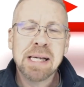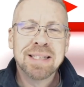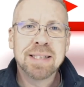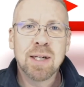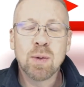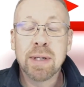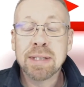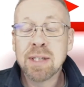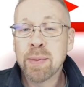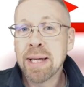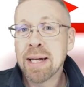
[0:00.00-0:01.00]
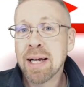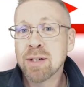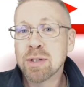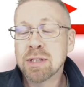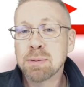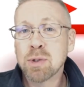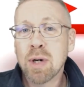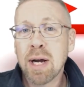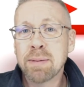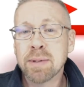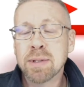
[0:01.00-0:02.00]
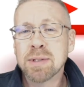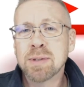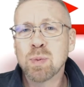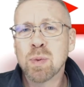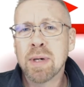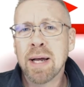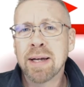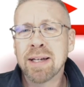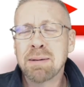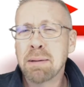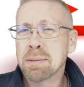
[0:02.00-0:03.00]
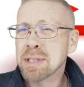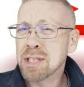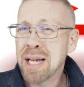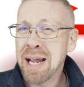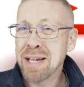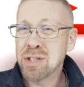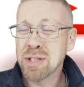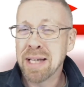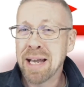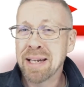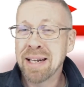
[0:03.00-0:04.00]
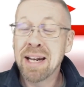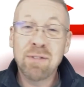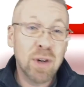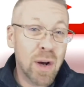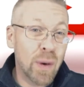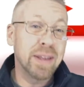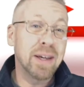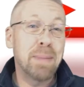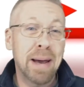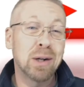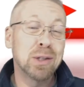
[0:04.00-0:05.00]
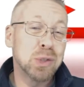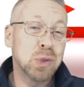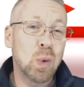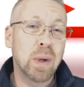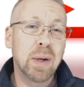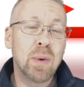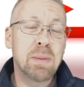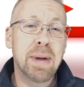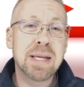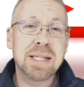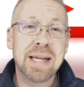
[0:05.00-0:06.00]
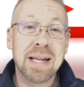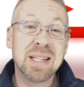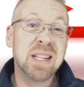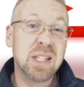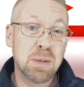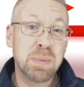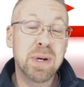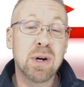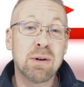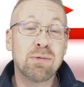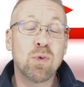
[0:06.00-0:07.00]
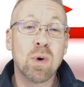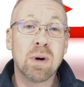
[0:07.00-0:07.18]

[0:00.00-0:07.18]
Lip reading: So until we get 100 subscribers, we're not going to be able to change that. And if you know anything about our story, we basically had to disappear for